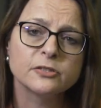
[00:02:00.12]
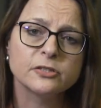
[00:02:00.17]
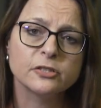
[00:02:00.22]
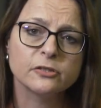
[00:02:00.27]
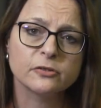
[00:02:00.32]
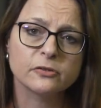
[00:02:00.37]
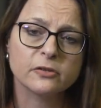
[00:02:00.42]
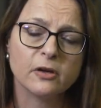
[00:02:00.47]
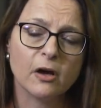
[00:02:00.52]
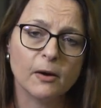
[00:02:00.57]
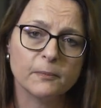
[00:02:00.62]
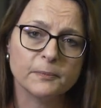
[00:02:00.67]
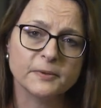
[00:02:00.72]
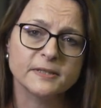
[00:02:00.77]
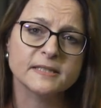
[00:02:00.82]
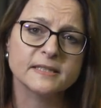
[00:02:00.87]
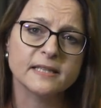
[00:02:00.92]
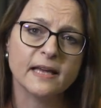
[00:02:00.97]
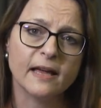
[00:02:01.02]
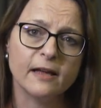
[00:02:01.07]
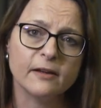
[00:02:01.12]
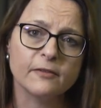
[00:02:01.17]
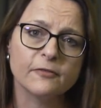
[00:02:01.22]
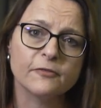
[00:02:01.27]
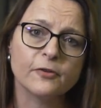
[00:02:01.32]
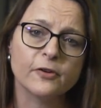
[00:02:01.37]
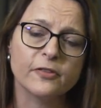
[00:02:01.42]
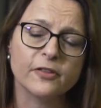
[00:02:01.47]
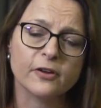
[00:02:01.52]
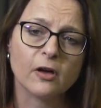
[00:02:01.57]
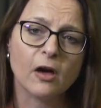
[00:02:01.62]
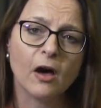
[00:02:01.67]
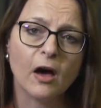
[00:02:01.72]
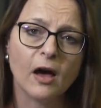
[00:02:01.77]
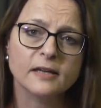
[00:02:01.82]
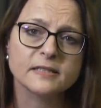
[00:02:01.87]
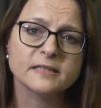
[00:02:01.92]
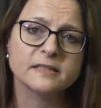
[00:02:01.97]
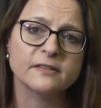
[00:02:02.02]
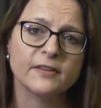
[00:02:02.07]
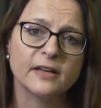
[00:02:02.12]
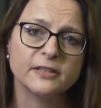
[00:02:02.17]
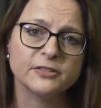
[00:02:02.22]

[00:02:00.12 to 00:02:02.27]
to compensate for the cost of